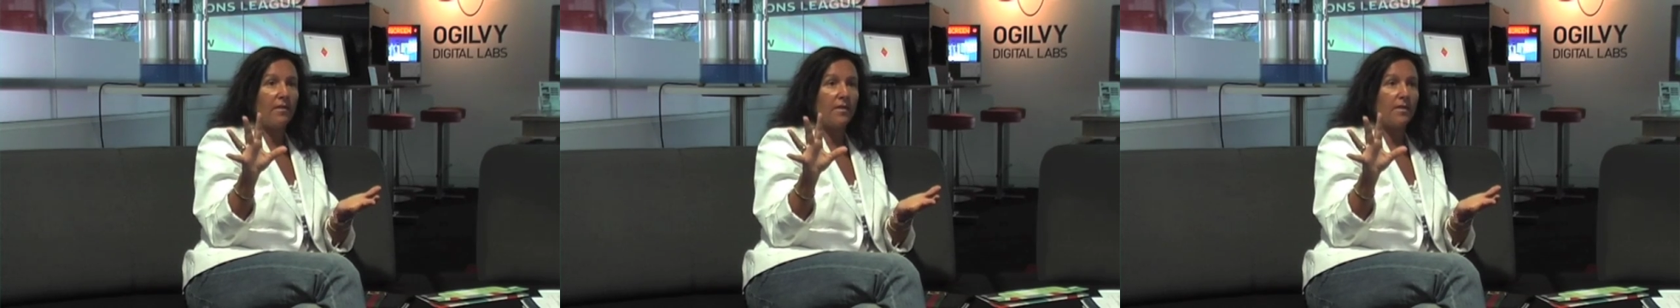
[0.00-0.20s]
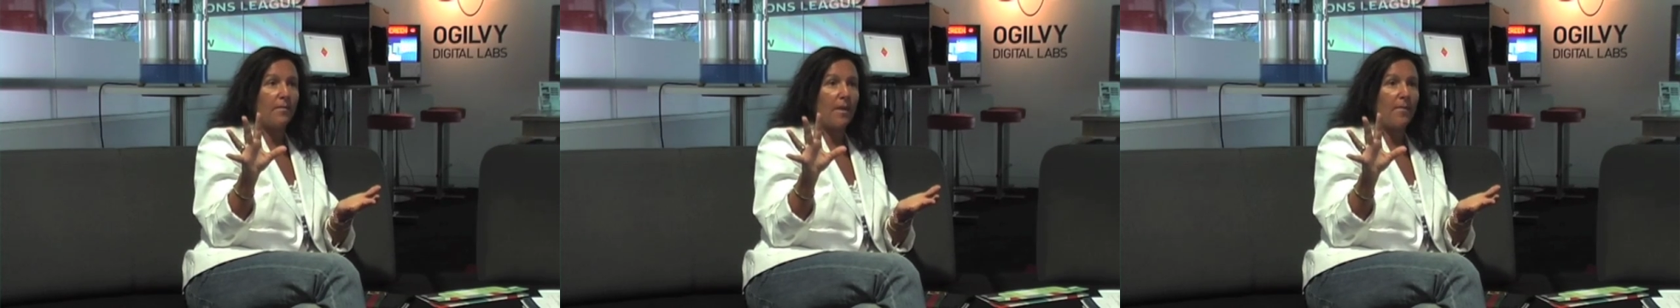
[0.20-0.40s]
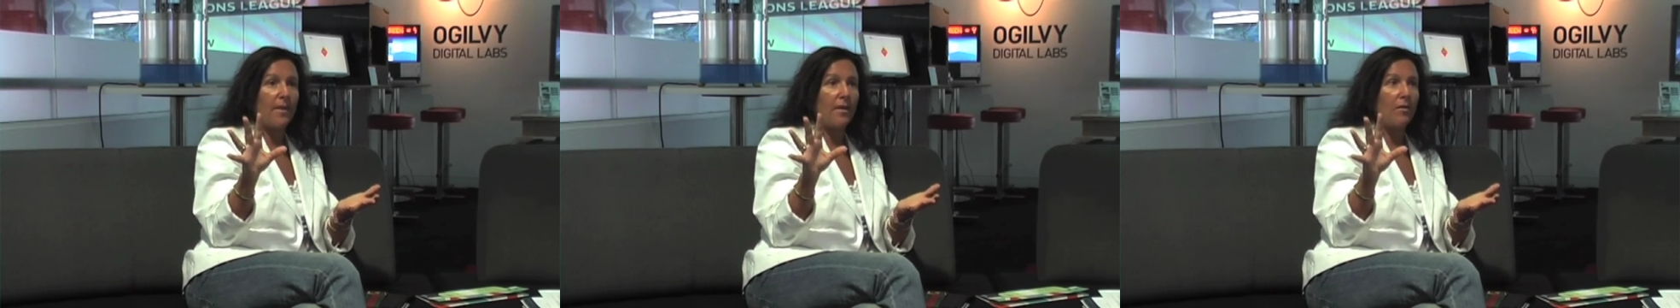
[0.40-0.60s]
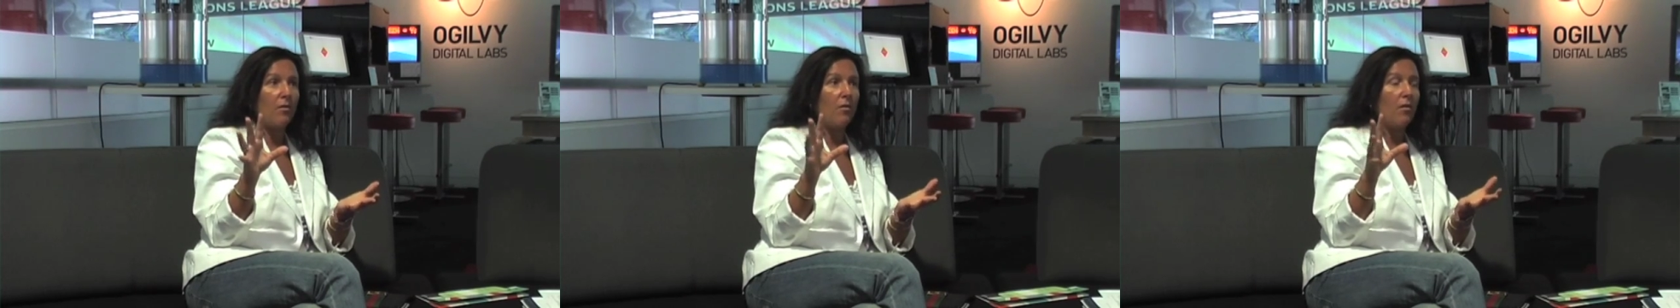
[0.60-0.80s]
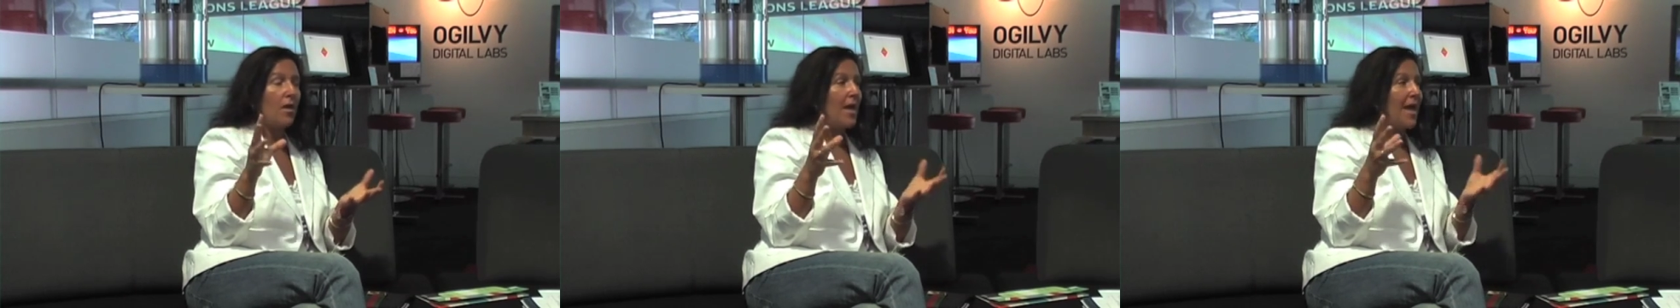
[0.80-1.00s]
that's maybe
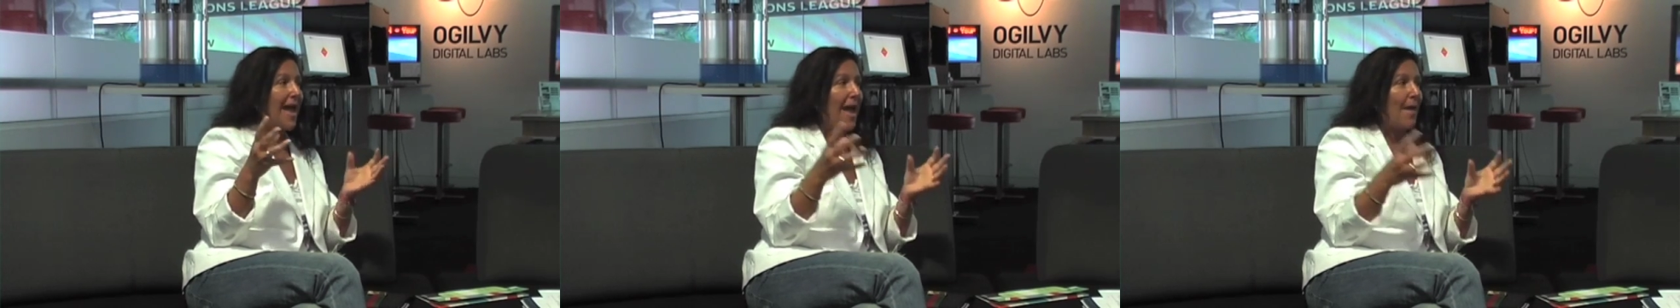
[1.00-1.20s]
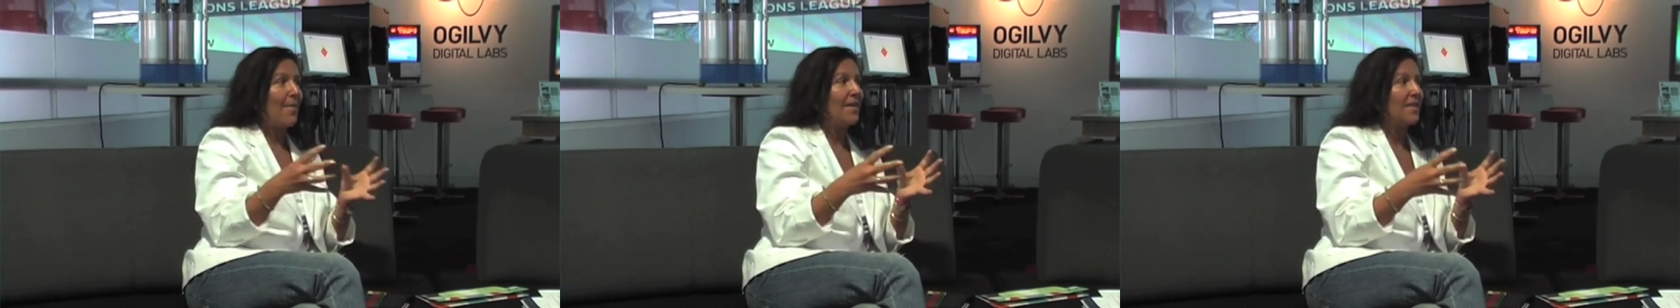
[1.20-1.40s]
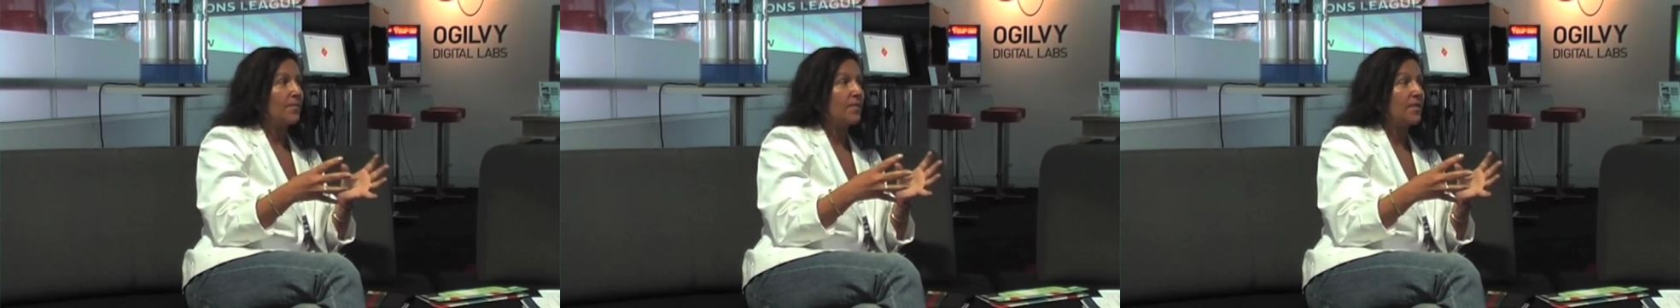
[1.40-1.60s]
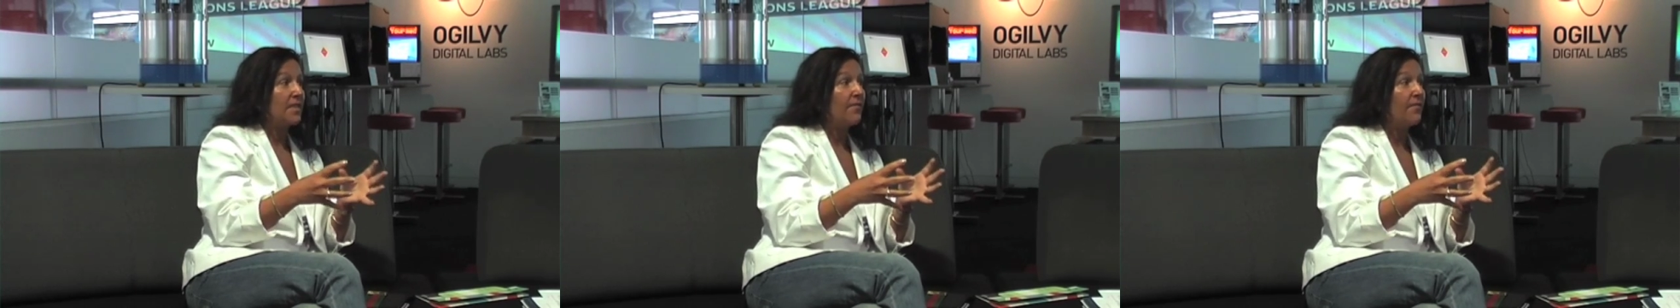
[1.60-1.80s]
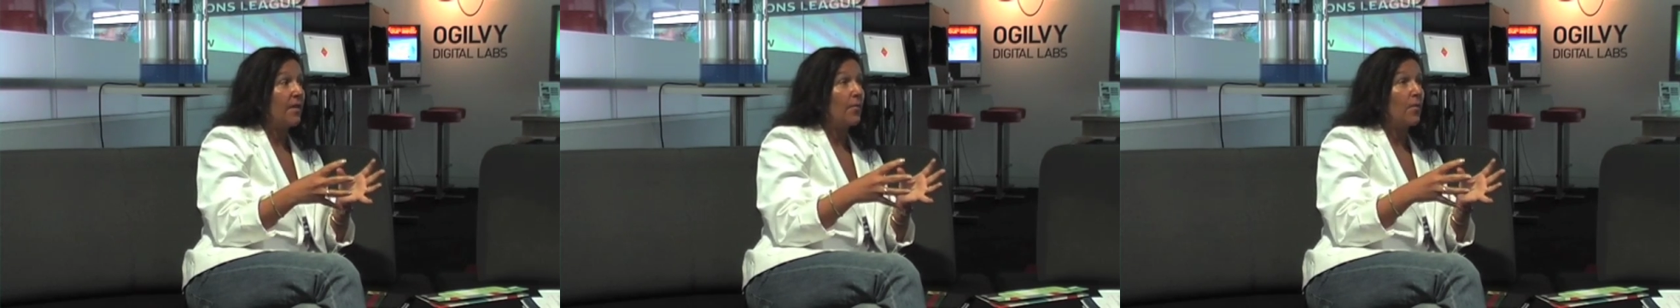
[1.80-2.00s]
not Amex
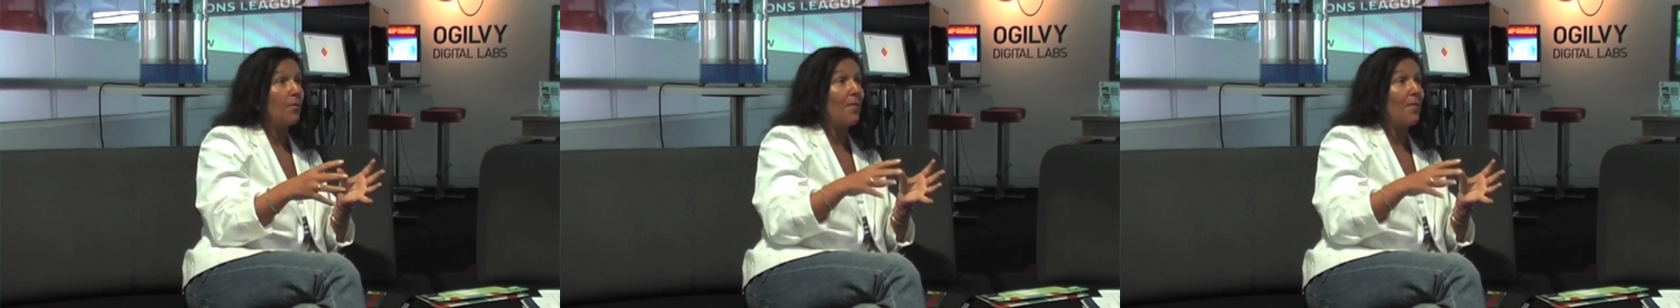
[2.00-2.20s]
specific, but